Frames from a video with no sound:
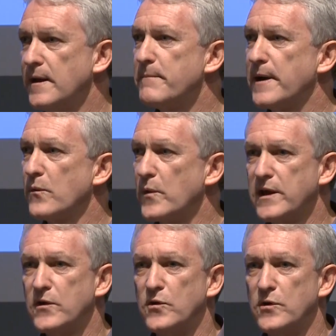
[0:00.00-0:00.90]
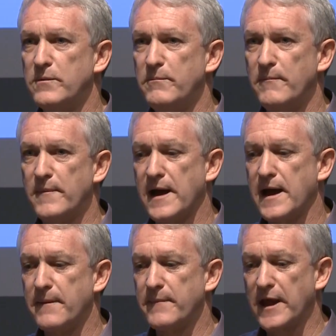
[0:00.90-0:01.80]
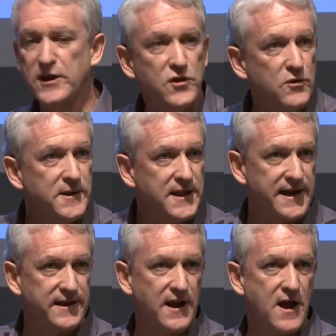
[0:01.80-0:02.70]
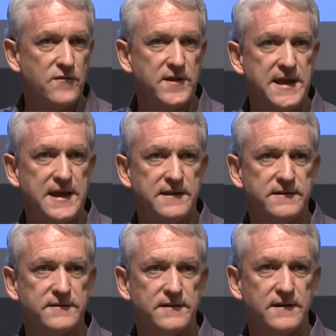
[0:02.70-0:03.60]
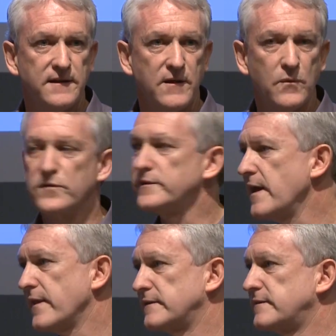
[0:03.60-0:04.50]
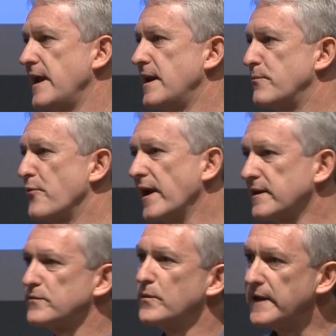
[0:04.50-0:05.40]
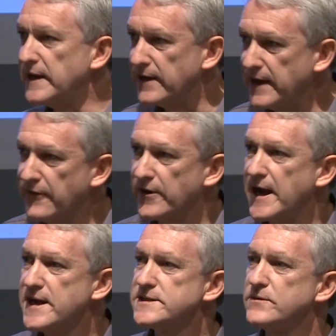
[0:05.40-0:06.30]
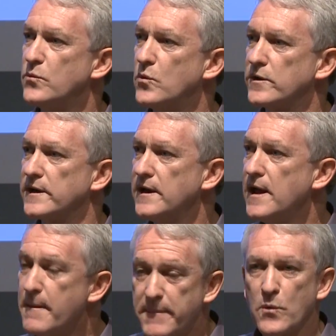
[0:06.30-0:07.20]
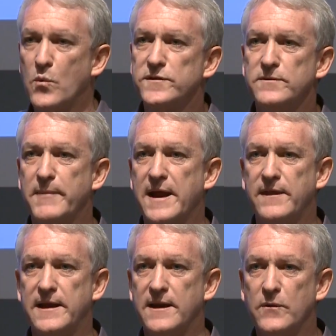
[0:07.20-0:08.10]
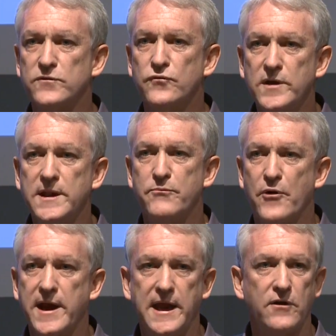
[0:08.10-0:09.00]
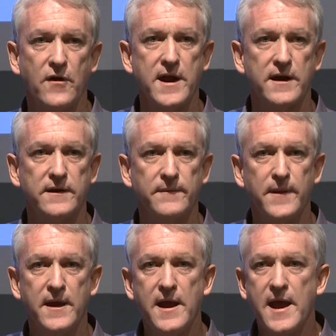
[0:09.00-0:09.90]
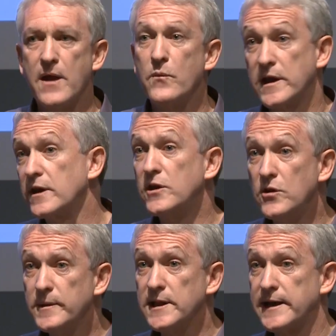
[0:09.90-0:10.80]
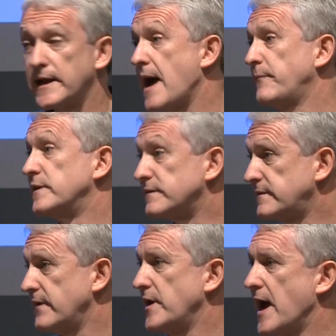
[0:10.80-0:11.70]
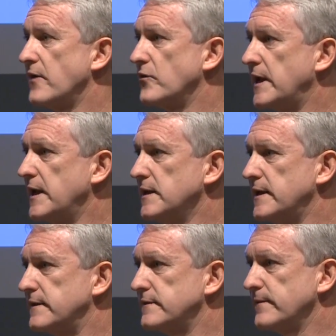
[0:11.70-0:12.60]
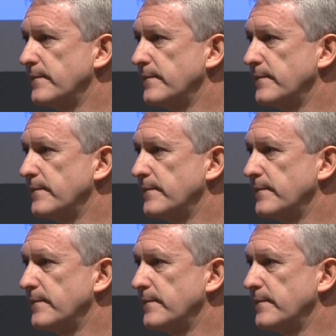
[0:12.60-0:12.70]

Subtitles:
but we could accumulate it over years, whereas now that's standard practice within irrigation water, but it wasn't back then. It was really breaking ground. And we could accumulate it up to 700 gigalitres,